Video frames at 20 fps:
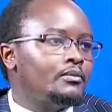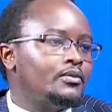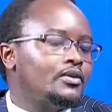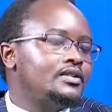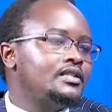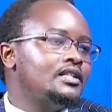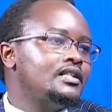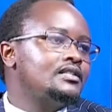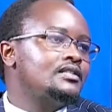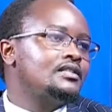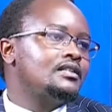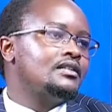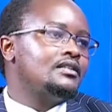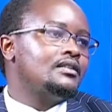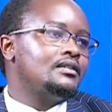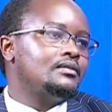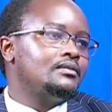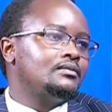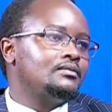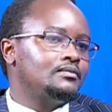protects
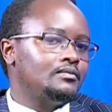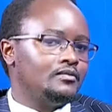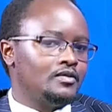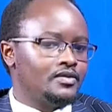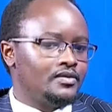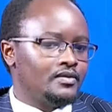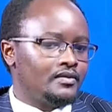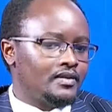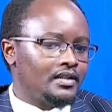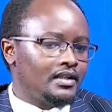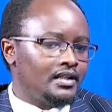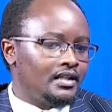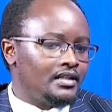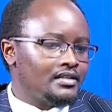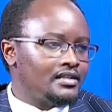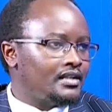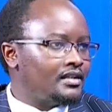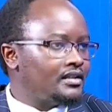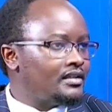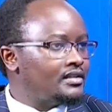most of the
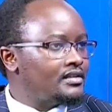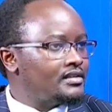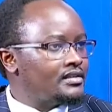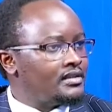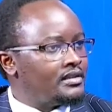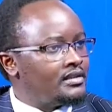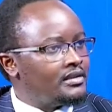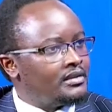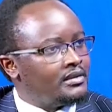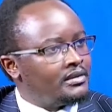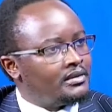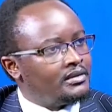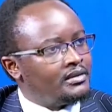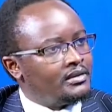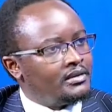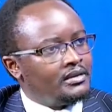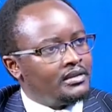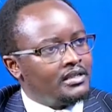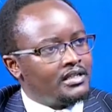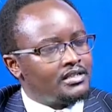girls against
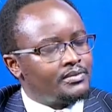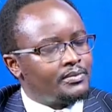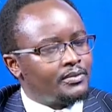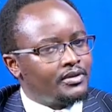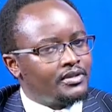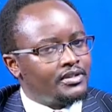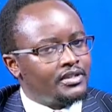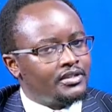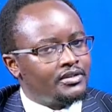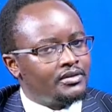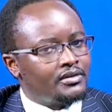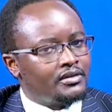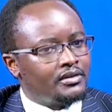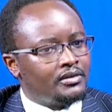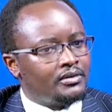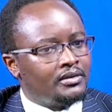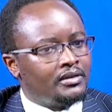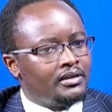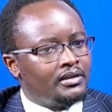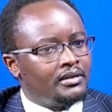
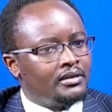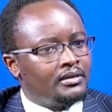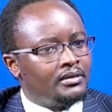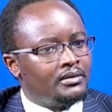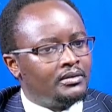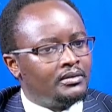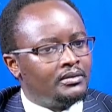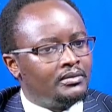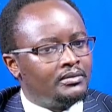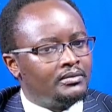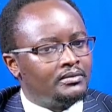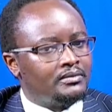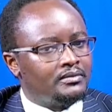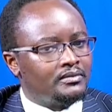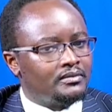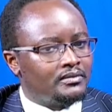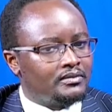exploitation on